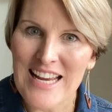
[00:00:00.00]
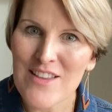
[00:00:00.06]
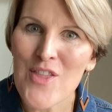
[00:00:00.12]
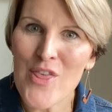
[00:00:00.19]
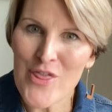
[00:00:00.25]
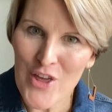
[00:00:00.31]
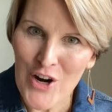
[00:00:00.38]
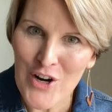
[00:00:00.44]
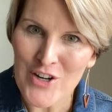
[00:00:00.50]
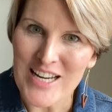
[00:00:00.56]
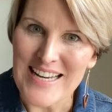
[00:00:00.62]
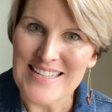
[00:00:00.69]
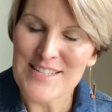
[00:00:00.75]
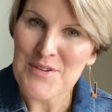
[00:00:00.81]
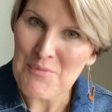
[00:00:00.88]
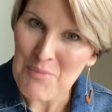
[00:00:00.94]
in the
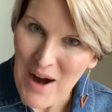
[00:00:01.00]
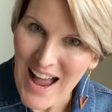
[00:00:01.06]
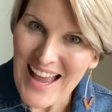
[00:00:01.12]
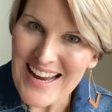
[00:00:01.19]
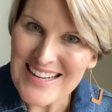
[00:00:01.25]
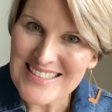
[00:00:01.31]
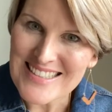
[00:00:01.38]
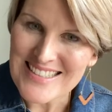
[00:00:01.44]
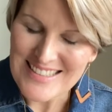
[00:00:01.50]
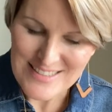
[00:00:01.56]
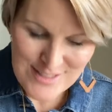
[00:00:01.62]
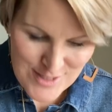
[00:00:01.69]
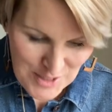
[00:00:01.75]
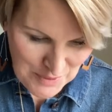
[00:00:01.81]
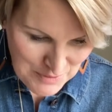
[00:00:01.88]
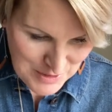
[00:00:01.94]
30s, right?
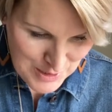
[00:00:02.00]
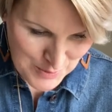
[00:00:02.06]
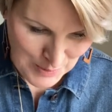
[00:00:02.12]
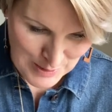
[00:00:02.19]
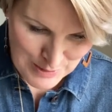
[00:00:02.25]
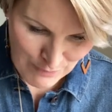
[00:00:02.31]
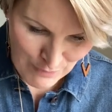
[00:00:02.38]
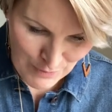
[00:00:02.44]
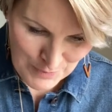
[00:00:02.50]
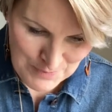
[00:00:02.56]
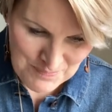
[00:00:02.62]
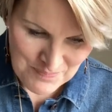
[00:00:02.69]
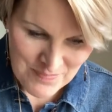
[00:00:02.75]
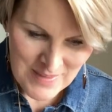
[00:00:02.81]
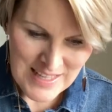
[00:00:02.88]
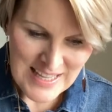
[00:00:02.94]
So resourceful.
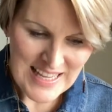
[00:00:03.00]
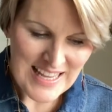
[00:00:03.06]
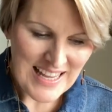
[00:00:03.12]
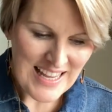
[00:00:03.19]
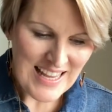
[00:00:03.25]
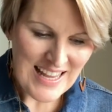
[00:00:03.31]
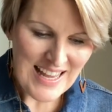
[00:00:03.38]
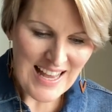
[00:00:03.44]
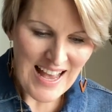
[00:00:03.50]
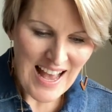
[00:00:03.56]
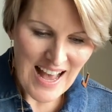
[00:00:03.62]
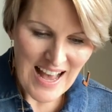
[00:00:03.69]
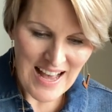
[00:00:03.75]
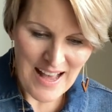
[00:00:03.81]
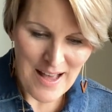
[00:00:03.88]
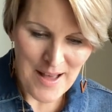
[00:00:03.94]

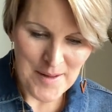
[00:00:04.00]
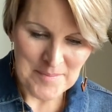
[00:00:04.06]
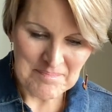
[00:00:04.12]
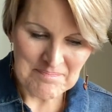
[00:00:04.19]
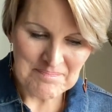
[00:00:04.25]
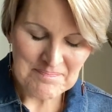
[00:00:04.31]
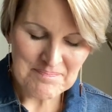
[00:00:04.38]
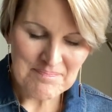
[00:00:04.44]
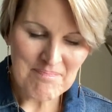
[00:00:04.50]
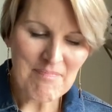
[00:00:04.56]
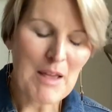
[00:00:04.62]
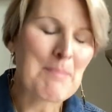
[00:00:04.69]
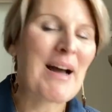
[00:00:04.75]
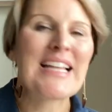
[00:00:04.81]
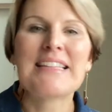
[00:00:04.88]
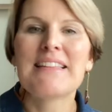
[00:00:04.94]
Um,
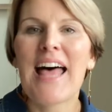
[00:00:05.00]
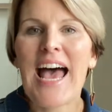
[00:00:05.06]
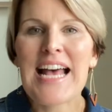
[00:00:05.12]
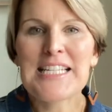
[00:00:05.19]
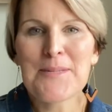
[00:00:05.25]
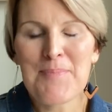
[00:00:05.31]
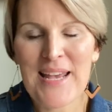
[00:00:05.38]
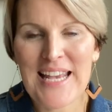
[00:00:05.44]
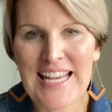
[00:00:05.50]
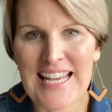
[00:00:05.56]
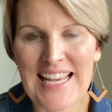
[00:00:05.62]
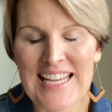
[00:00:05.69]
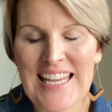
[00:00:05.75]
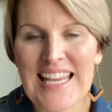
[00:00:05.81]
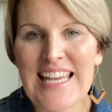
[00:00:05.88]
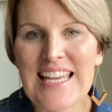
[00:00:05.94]
my last
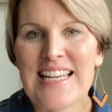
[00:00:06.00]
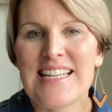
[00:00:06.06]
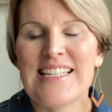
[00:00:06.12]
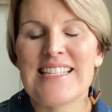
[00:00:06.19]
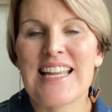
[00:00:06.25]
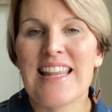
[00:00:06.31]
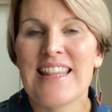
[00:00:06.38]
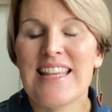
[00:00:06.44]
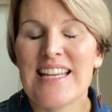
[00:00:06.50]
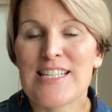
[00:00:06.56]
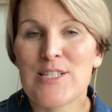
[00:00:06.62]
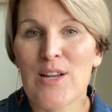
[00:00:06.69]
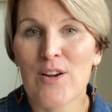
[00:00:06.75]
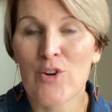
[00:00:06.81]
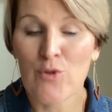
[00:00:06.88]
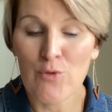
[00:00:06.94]
pick is this
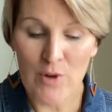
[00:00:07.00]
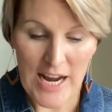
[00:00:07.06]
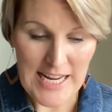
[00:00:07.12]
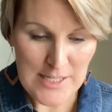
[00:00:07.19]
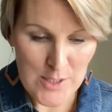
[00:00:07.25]
gray